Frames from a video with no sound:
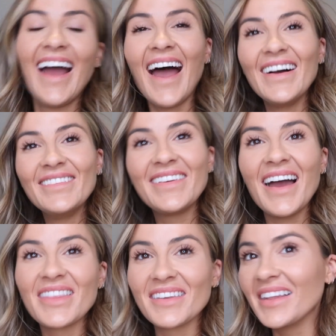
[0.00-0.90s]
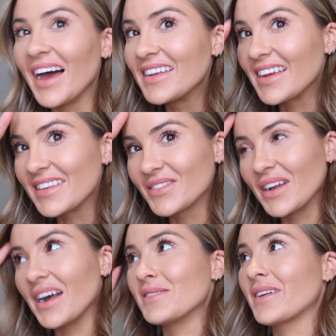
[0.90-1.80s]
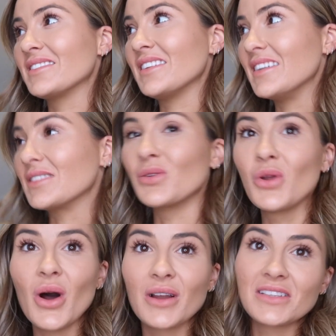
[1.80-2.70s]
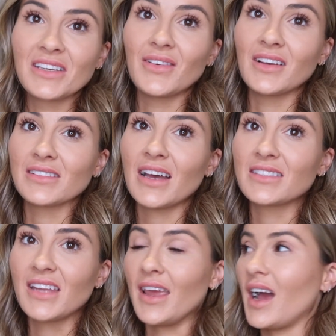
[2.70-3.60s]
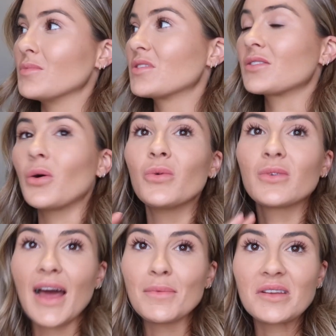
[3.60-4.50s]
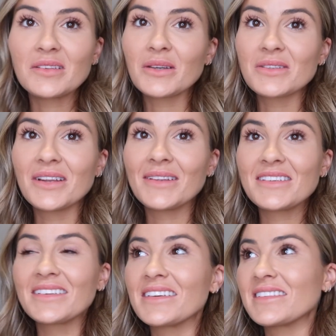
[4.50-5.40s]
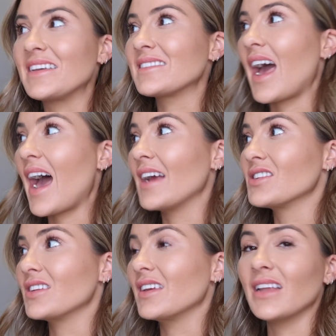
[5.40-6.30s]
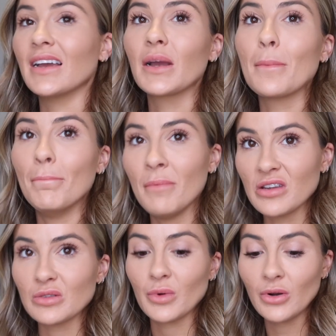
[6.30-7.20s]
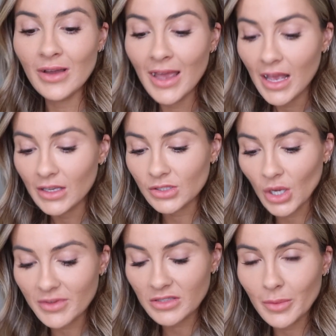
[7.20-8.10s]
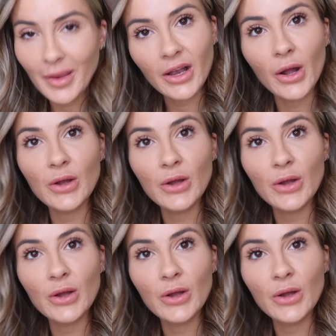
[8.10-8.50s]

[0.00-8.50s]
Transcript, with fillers: um, yeah, the lighting is really nice because it is not giving us that today. I'm so glad we didn't go to London because it is actually like miserable. So we just got back